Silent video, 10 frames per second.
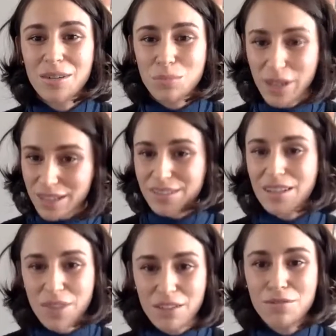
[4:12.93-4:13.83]
bring
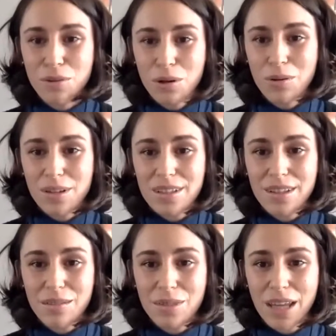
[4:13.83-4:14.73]
something forward to
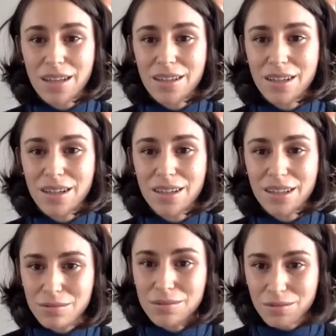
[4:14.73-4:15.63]
them that
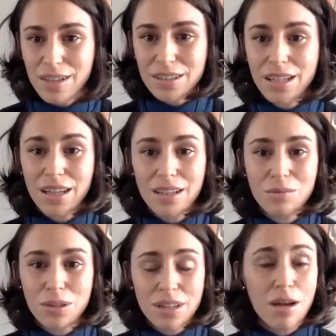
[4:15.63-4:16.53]
that resonated
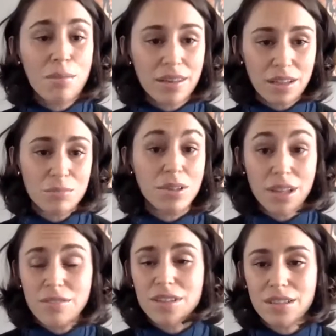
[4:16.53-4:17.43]
with them in their
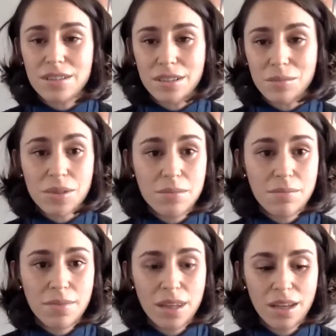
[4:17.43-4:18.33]
belief systems.
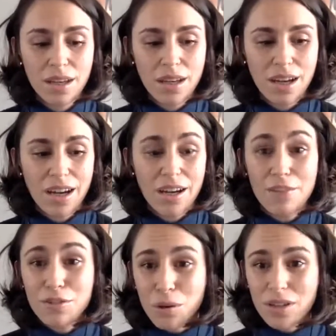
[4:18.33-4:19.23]

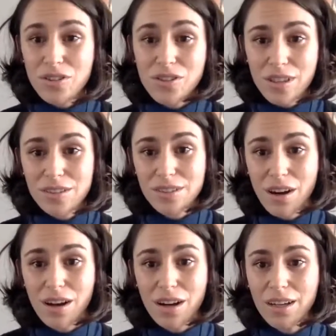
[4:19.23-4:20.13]
Of course, this
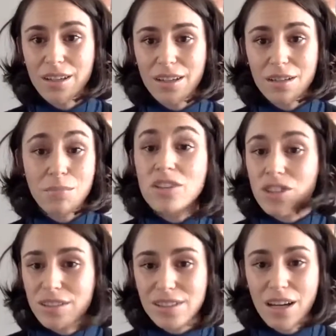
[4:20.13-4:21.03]
song, it
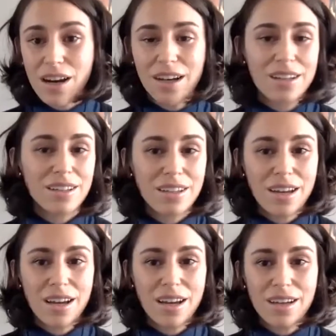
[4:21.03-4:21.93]
mentions God,
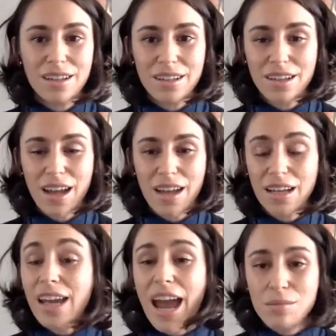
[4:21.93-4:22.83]
and
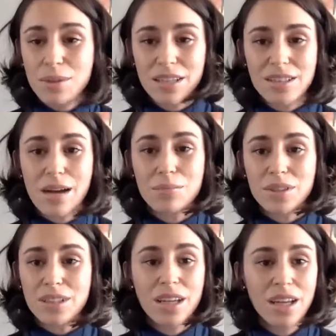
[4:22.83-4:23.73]
it can be
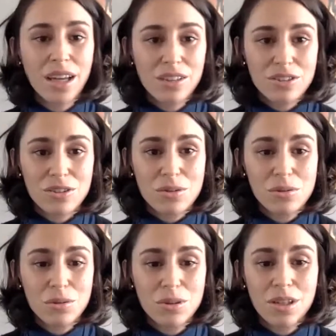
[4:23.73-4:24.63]
adapted
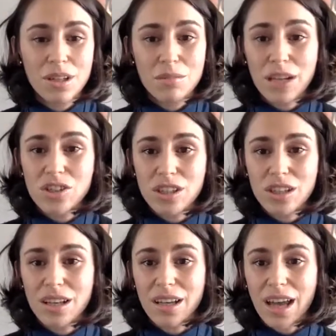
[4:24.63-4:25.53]
to
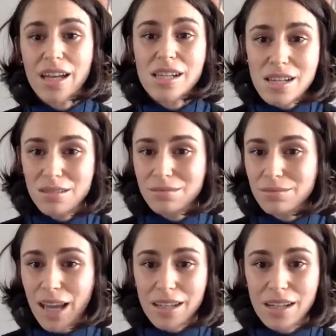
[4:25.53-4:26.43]
mention any
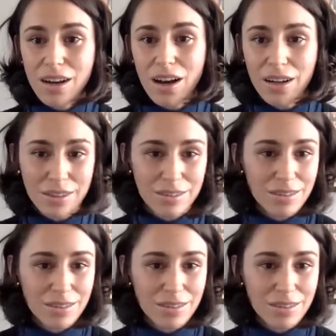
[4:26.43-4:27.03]
God,